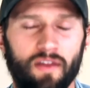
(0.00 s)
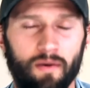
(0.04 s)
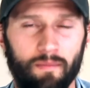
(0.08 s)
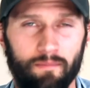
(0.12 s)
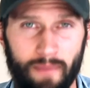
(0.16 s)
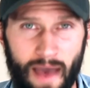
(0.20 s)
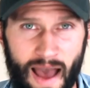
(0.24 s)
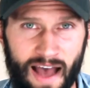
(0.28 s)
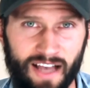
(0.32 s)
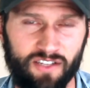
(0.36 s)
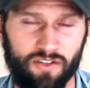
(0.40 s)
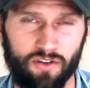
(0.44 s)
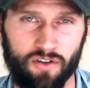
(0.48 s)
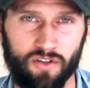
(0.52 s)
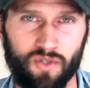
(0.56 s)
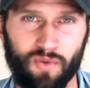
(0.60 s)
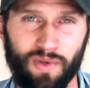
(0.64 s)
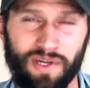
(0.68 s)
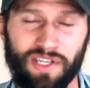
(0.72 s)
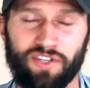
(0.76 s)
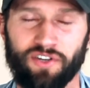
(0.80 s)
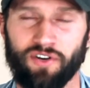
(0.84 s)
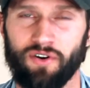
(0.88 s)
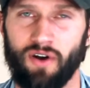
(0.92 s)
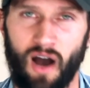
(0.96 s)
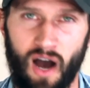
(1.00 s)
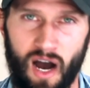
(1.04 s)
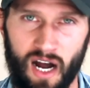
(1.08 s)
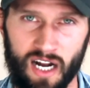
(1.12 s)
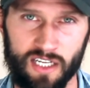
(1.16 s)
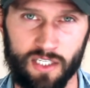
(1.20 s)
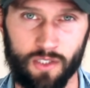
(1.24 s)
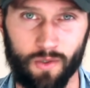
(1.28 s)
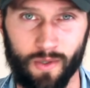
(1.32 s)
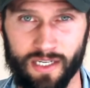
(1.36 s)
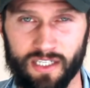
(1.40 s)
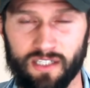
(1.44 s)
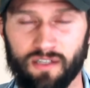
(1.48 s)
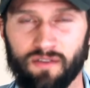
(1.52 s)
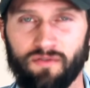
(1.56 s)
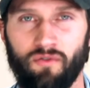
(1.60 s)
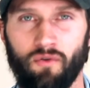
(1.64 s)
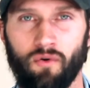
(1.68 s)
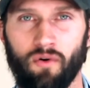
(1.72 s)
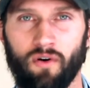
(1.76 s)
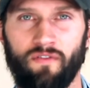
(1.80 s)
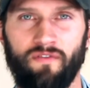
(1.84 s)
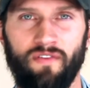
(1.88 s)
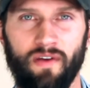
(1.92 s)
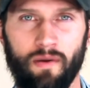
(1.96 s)
the master switch or on switch
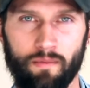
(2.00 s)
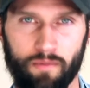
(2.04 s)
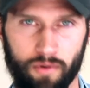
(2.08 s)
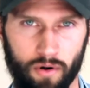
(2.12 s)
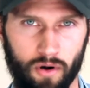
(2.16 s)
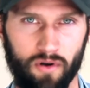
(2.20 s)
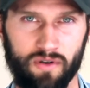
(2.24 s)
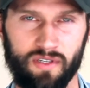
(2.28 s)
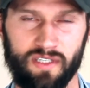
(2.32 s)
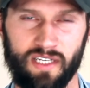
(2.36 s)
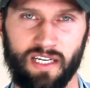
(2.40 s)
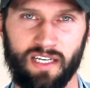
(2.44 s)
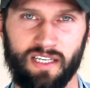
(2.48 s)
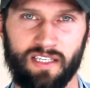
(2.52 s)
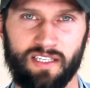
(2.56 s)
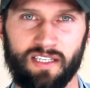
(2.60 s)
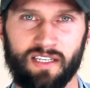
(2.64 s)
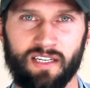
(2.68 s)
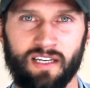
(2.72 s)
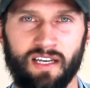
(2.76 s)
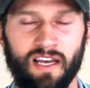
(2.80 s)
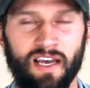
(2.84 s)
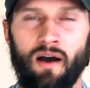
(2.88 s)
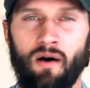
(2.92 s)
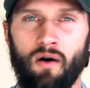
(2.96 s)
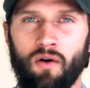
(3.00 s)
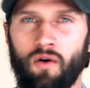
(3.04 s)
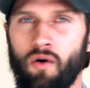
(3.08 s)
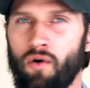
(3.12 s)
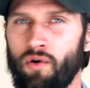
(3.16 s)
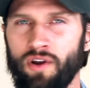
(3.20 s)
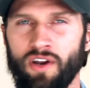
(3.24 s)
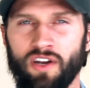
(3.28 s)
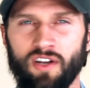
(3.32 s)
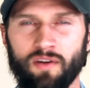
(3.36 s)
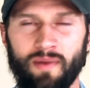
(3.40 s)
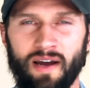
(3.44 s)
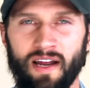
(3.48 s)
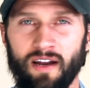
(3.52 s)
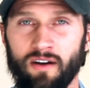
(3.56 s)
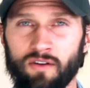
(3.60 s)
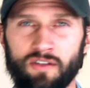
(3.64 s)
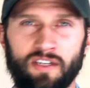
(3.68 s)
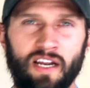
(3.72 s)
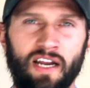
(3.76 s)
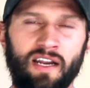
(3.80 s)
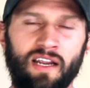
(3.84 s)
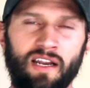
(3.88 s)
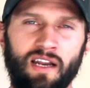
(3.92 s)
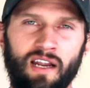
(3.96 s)
for fibrosis. Now, according to my
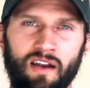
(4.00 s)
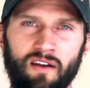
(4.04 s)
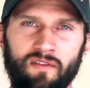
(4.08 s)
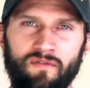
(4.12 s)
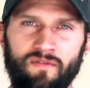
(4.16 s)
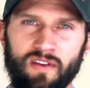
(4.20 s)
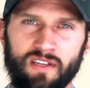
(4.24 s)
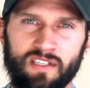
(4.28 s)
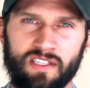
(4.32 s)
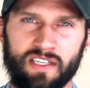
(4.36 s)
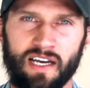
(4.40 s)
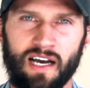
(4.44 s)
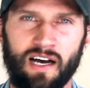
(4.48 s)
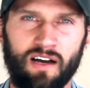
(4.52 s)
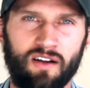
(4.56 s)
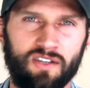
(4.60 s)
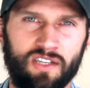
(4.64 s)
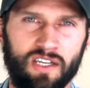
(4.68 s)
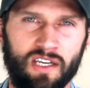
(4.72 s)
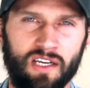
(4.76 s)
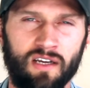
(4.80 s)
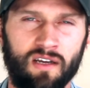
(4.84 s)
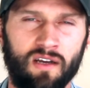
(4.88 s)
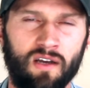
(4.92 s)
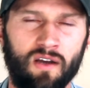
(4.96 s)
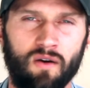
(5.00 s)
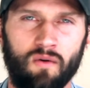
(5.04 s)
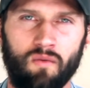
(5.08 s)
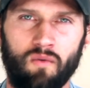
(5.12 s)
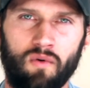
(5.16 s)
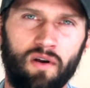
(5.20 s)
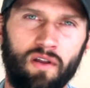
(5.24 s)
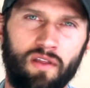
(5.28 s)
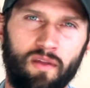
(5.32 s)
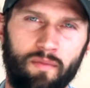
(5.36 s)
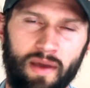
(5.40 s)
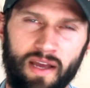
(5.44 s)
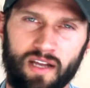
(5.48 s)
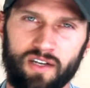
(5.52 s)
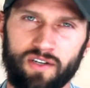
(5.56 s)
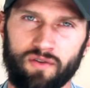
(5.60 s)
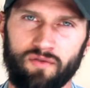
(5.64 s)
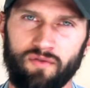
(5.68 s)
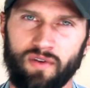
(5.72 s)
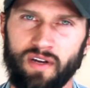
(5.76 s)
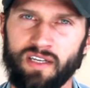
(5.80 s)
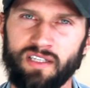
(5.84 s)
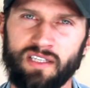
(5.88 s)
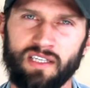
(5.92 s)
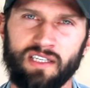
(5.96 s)
understanding in physiology, one of the
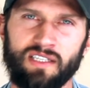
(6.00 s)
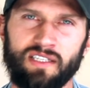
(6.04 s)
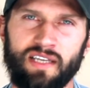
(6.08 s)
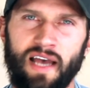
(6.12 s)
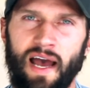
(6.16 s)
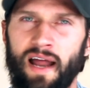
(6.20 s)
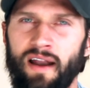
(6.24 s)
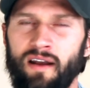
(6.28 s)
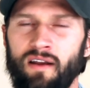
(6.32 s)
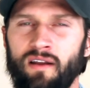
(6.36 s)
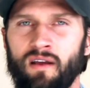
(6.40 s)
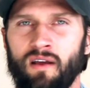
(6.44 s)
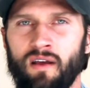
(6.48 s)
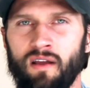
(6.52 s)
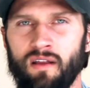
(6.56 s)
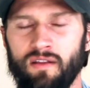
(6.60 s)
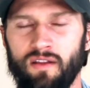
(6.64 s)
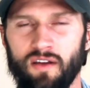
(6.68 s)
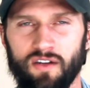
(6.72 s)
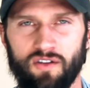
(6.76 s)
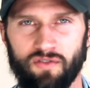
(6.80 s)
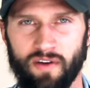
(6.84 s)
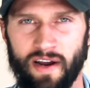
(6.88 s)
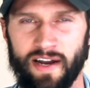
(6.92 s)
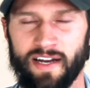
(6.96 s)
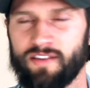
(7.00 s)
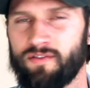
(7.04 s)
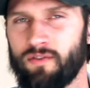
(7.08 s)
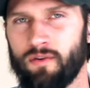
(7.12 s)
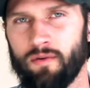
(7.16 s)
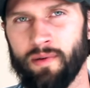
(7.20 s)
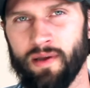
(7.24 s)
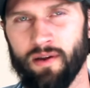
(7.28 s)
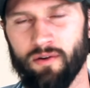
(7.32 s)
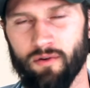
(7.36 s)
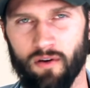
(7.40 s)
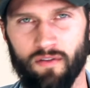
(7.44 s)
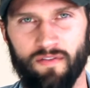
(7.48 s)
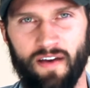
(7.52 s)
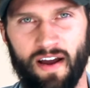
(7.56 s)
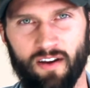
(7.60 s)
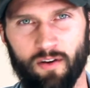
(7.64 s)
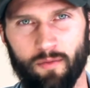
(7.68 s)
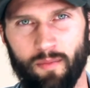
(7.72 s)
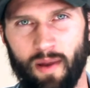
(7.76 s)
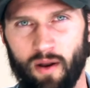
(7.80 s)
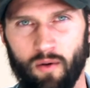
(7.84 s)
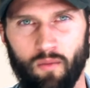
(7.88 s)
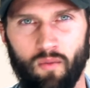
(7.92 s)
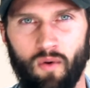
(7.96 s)
major reasons that the transforming growth
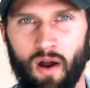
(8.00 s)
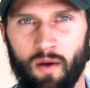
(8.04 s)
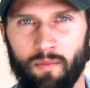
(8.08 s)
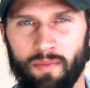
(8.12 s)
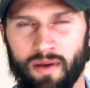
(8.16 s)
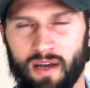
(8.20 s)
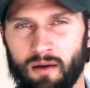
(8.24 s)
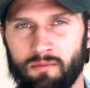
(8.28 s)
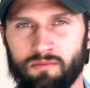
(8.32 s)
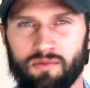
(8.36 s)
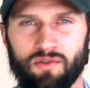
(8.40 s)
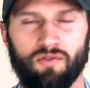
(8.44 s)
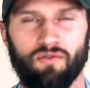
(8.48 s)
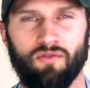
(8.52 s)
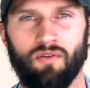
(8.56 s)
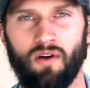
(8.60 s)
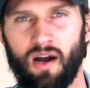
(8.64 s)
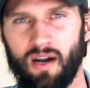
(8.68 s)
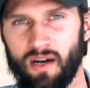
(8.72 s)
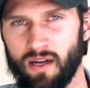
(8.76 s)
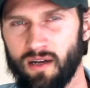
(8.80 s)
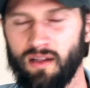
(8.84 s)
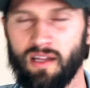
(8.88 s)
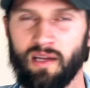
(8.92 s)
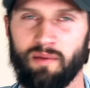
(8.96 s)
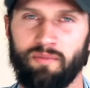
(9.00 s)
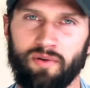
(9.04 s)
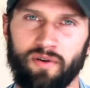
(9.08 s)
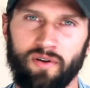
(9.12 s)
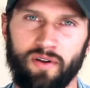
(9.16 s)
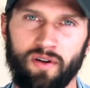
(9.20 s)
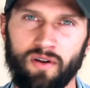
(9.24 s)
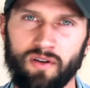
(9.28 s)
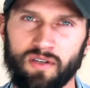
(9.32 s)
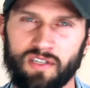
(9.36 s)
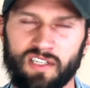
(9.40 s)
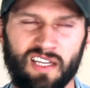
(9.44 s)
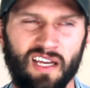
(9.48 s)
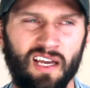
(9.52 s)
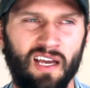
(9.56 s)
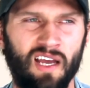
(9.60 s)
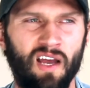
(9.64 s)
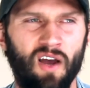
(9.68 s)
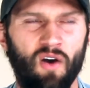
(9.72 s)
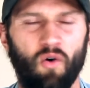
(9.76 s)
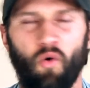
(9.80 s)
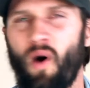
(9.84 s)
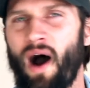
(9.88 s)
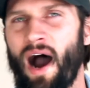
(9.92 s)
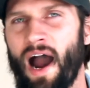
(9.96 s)
factor beta 1 becomes chronically produced.
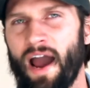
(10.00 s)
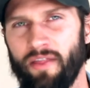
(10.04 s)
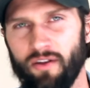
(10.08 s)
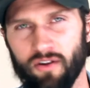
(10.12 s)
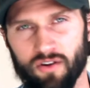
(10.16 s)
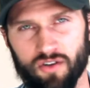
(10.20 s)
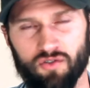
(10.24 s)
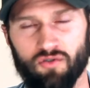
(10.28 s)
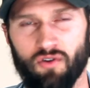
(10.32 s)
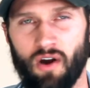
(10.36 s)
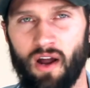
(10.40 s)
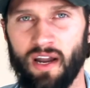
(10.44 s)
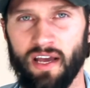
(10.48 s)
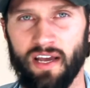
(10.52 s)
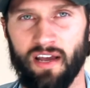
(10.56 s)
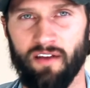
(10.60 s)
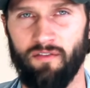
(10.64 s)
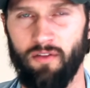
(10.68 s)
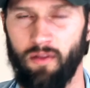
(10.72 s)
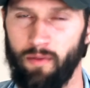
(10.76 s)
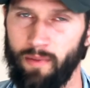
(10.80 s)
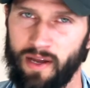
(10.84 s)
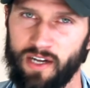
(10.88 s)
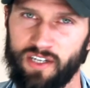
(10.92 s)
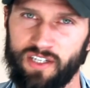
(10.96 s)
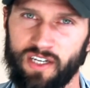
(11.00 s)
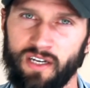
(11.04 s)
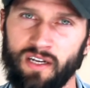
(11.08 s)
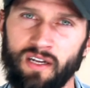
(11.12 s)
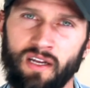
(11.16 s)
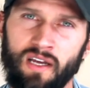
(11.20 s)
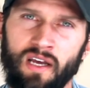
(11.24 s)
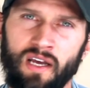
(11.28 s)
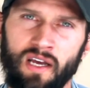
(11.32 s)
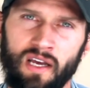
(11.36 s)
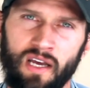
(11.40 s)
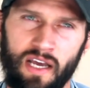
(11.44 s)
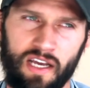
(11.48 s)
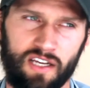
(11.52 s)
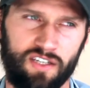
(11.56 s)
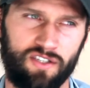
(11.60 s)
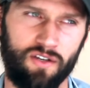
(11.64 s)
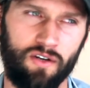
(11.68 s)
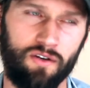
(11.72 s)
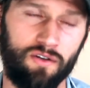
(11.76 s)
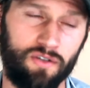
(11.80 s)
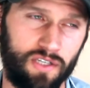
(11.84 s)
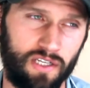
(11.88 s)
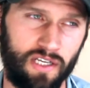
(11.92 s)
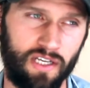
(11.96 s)
Why there's chronic inflammation is
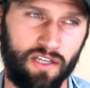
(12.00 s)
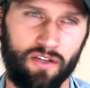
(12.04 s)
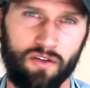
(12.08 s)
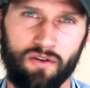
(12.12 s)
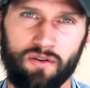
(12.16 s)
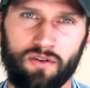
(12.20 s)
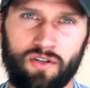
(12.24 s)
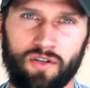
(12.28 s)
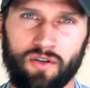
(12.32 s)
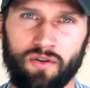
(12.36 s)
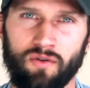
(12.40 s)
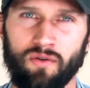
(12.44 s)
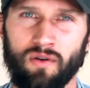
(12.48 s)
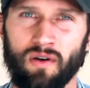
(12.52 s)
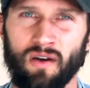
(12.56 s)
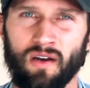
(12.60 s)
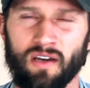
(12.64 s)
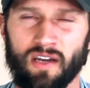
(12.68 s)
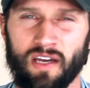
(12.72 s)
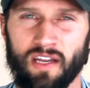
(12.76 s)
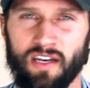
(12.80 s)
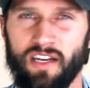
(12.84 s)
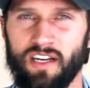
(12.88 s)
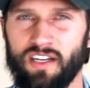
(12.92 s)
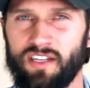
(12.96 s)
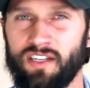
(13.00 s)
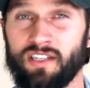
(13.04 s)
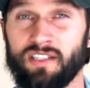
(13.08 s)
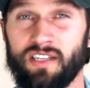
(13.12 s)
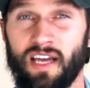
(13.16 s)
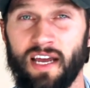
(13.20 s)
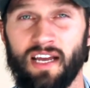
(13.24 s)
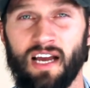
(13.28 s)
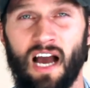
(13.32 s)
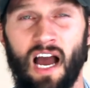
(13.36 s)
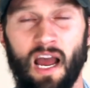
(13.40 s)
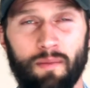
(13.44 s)
usually due to conditions like